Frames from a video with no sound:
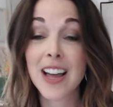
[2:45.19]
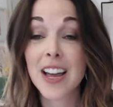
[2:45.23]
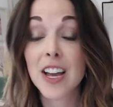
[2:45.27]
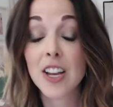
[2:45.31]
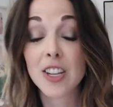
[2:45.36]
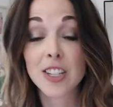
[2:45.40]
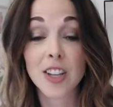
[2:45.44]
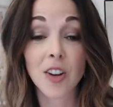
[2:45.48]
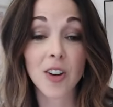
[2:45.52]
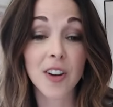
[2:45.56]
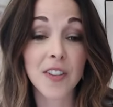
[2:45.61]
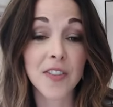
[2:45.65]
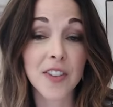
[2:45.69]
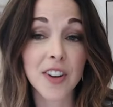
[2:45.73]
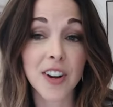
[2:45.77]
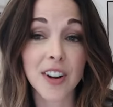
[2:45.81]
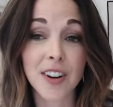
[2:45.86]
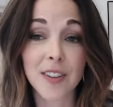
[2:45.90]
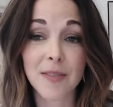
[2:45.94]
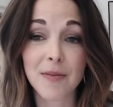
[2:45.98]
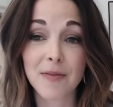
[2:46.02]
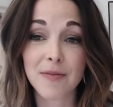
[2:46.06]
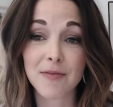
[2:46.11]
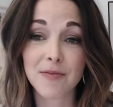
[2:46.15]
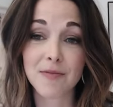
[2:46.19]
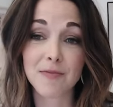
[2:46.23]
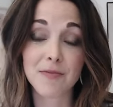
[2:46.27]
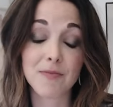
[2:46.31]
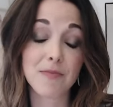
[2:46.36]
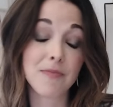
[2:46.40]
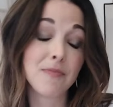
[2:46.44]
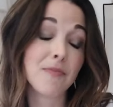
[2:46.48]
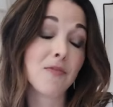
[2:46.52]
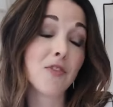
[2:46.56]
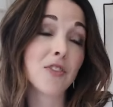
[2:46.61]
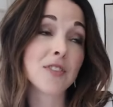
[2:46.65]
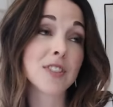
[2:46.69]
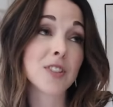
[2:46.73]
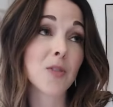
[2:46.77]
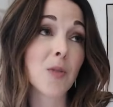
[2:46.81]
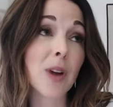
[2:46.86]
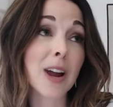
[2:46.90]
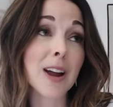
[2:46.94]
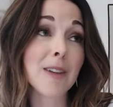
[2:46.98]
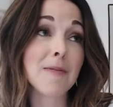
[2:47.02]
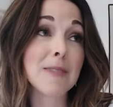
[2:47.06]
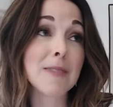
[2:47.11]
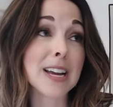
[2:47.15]
So if your
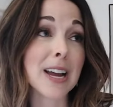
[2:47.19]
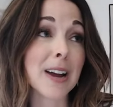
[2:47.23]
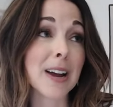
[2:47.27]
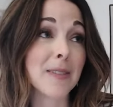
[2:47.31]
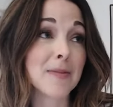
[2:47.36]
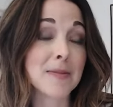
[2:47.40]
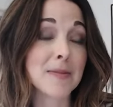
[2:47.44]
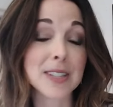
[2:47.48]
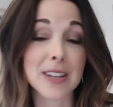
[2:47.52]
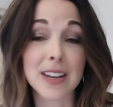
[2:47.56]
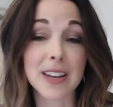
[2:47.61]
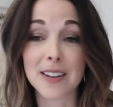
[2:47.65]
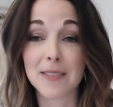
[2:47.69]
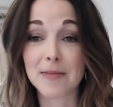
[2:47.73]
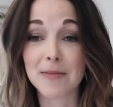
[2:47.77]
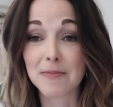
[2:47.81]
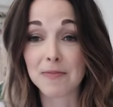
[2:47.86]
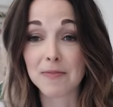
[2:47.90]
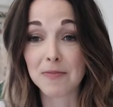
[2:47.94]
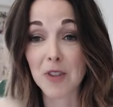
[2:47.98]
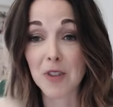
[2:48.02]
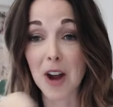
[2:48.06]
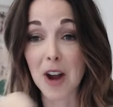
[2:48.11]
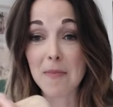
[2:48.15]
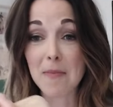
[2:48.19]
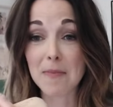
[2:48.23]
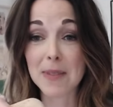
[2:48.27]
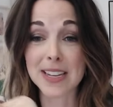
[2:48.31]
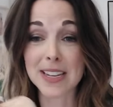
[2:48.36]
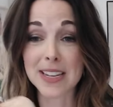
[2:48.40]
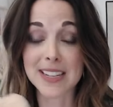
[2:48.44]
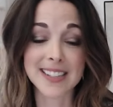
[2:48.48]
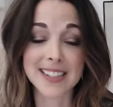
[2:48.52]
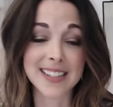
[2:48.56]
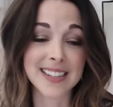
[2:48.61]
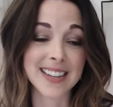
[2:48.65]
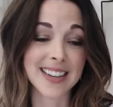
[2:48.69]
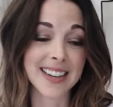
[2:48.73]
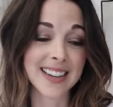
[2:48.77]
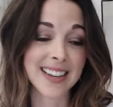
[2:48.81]
square becomes a rhombus,